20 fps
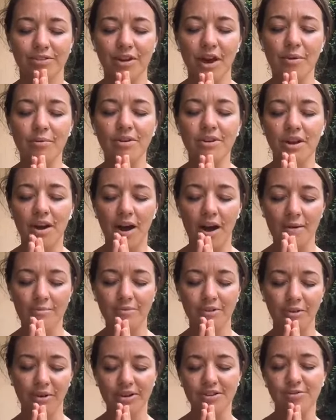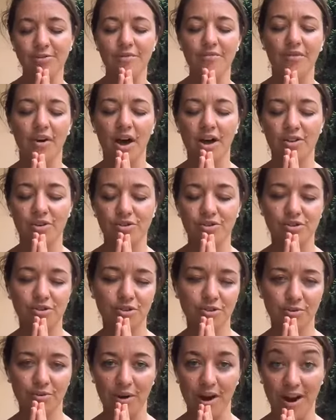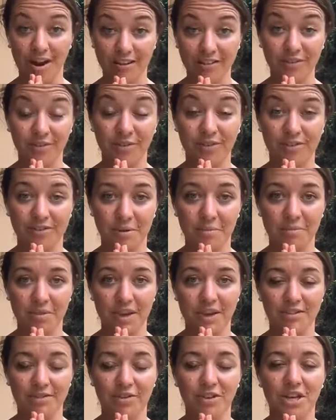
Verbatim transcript: because I would I'm going to invite you to ask for something.